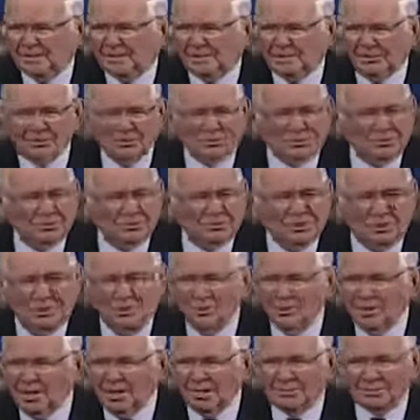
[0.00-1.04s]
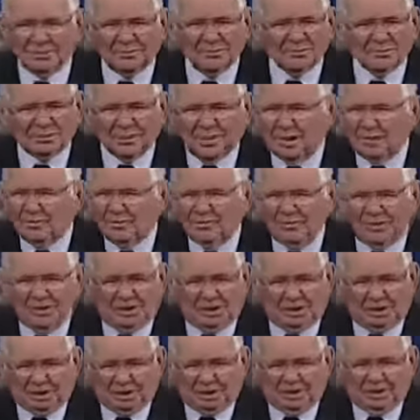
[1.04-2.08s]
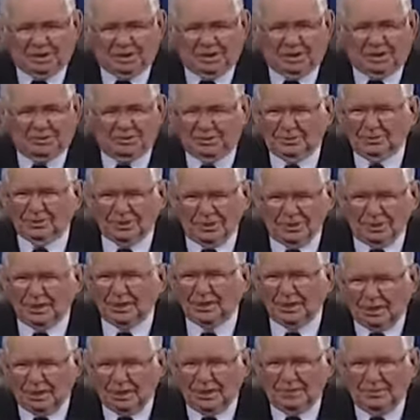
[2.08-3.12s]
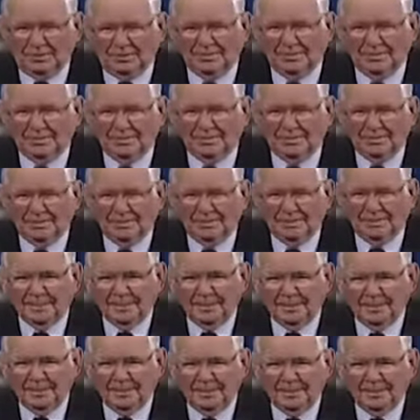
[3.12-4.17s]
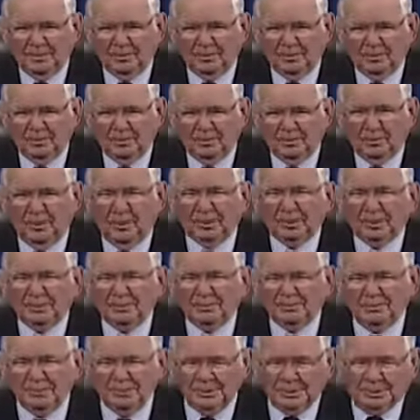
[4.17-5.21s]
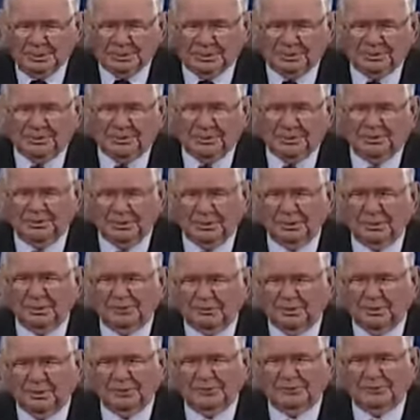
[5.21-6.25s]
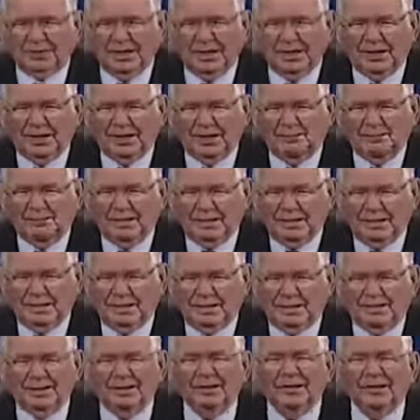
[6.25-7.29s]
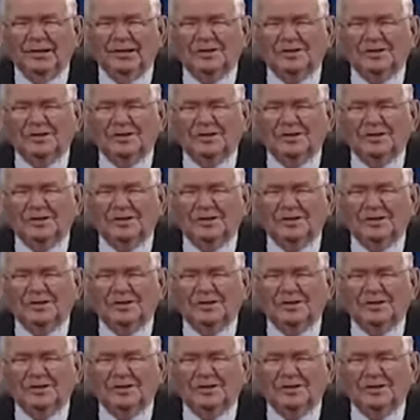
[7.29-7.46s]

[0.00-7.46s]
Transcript: There is no other salvation other than in him. What a book, the book of Hosea, meaning